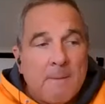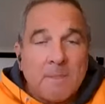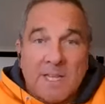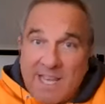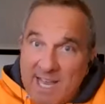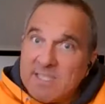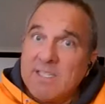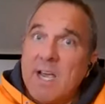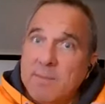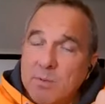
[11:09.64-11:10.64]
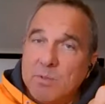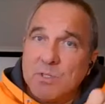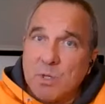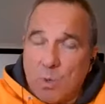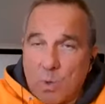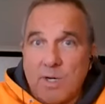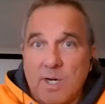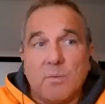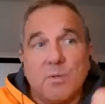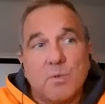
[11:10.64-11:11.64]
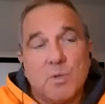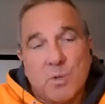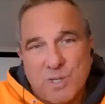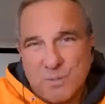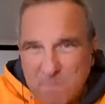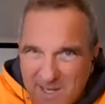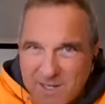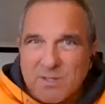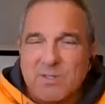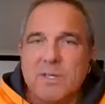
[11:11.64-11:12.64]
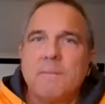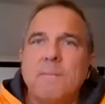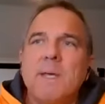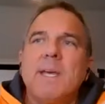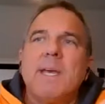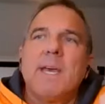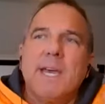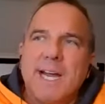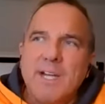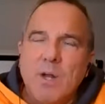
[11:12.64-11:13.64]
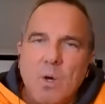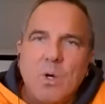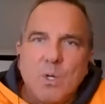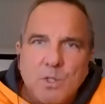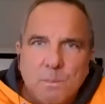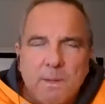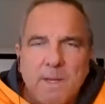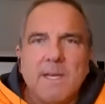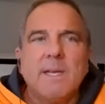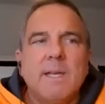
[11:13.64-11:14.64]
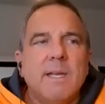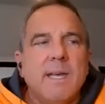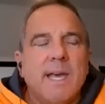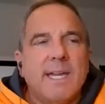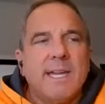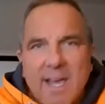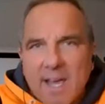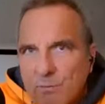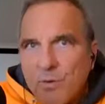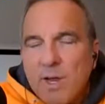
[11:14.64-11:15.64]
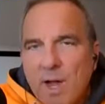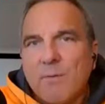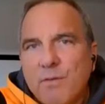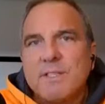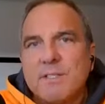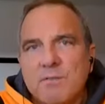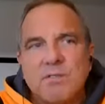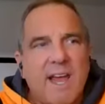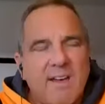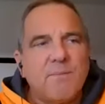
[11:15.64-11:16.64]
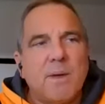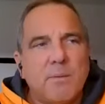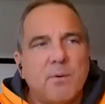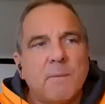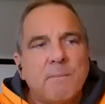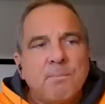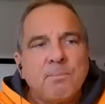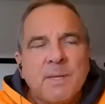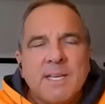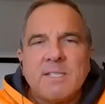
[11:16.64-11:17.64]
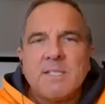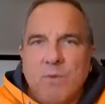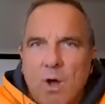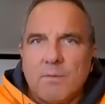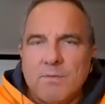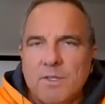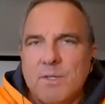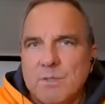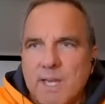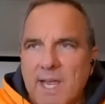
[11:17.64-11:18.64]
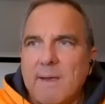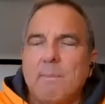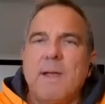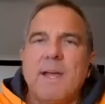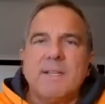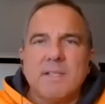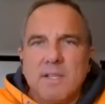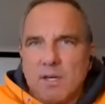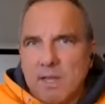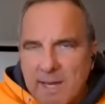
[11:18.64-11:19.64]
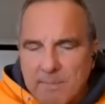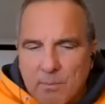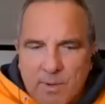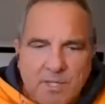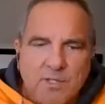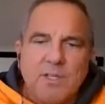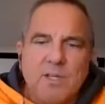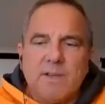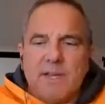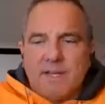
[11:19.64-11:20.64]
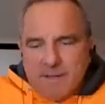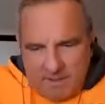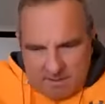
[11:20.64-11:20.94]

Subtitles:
the last time he was a coordinator was with Chris Peterson. And I know Coach Pete and every offensive staff member is involved in those game plans and their collaboration. And then